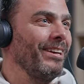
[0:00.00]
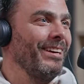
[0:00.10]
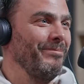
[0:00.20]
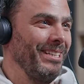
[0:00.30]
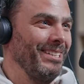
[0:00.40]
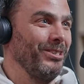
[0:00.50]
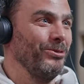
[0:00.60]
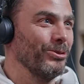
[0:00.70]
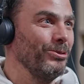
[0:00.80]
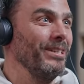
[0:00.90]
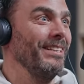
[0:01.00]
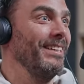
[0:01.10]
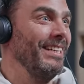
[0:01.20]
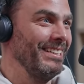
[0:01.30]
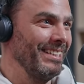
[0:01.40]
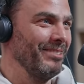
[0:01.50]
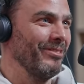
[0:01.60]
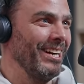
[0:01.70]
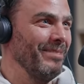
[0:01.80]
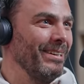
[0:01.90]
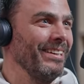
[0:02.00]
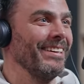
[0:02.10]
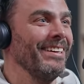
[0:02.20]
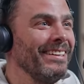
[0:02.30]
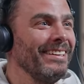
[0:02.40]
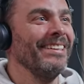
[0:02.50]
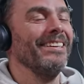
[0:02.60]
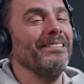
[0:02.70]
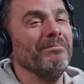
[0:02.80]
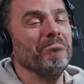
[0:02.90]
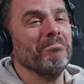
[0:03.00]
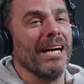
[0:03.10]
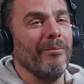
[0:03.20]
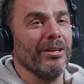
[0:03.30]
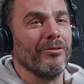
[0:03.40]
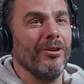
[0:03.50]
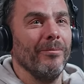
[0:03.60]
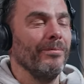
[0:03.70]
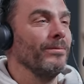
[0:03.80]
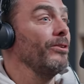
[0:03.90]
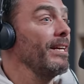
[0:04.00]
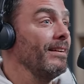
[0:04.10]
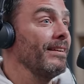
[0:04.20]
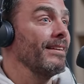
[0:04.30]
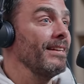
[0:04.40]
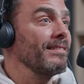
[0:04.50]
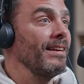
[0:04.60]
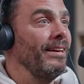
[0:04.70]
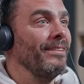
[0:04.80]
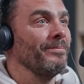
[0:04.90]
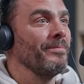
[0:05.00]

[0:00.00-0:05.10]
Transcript: that I meet a guru in an Indian uh -huh. environment coming from Greenland, let's say.